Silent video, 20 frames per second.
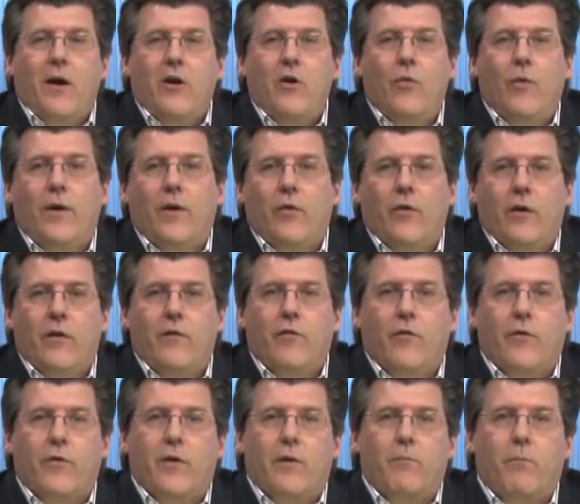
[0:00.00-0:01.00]
you want to look
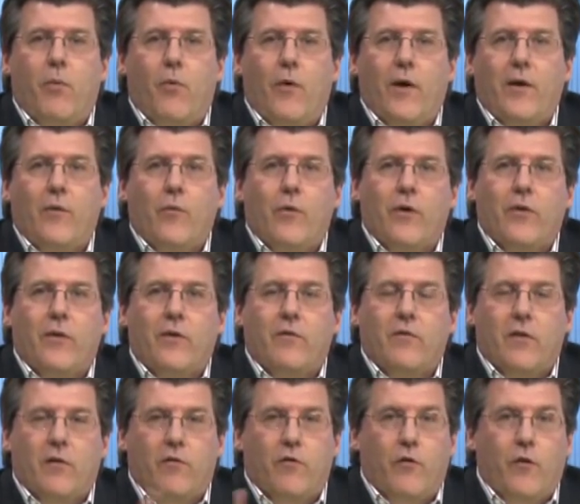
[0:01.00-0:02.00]
for the point where
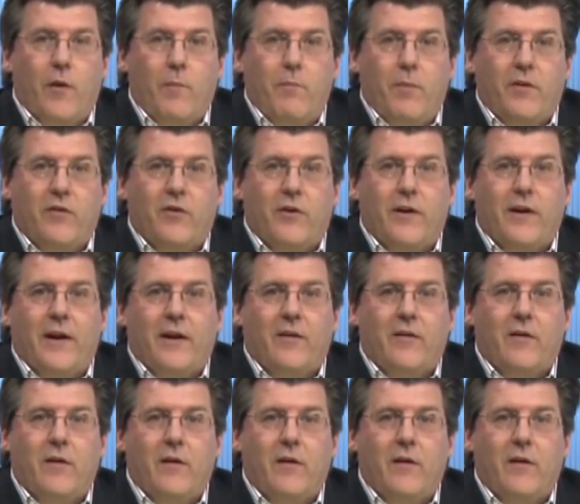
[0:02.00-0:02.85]
the flip is going to get,